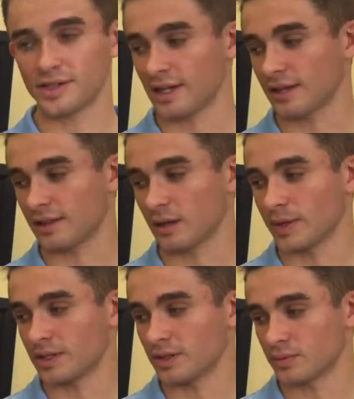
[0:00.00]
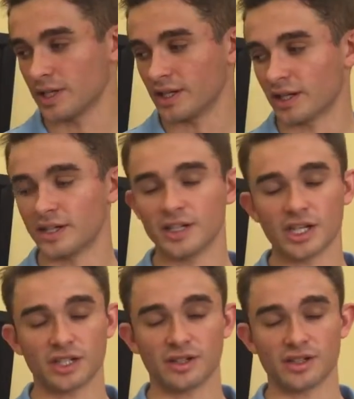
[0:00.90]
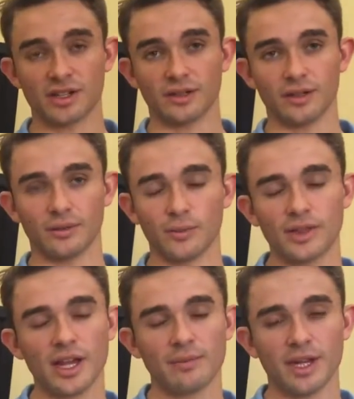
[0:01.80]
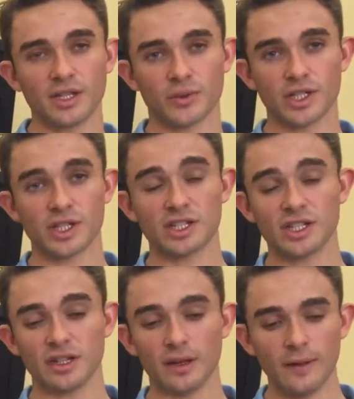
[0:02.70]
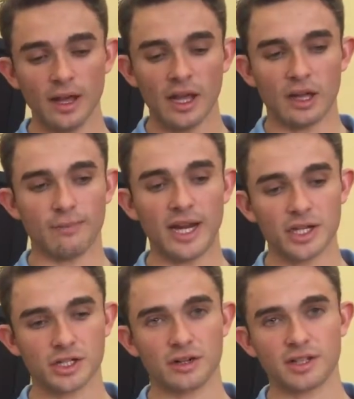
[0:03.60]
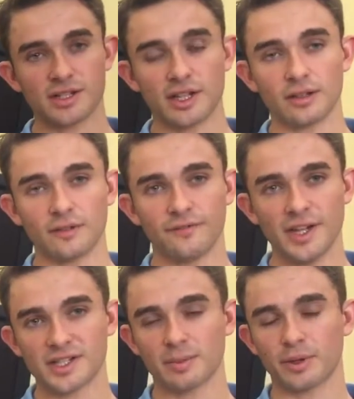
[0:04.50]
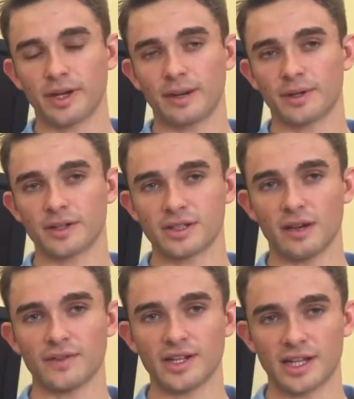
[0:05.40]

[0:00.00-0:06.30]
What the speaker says: The second thing we do is we need to condition the signal, and what that means is we just need to make sure the signal fits the parameters of the